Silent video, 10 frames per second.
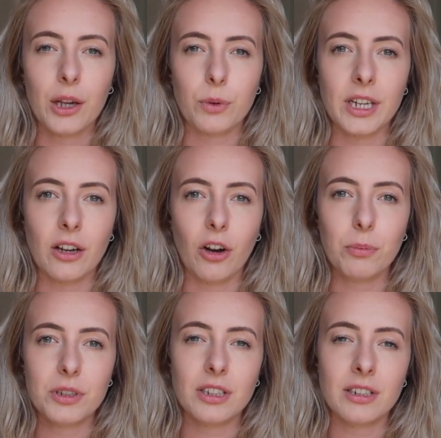we
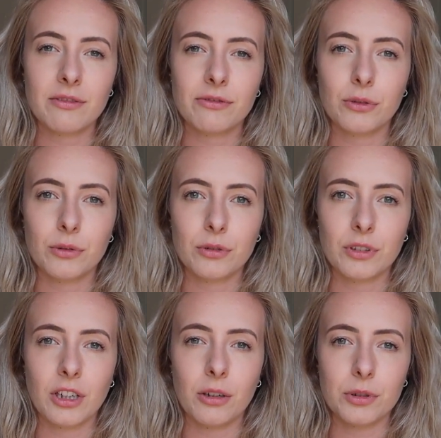opted for
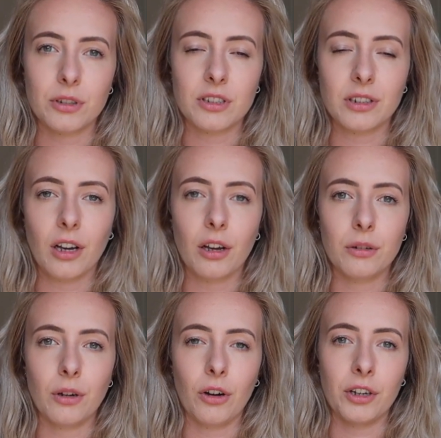the option to
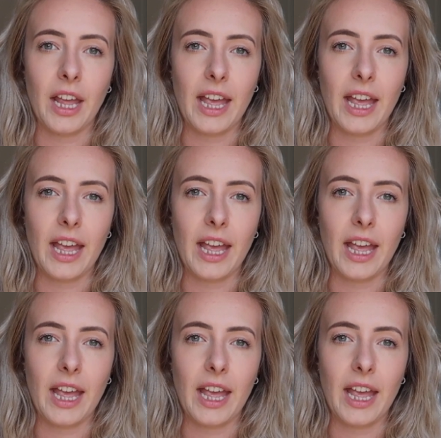go on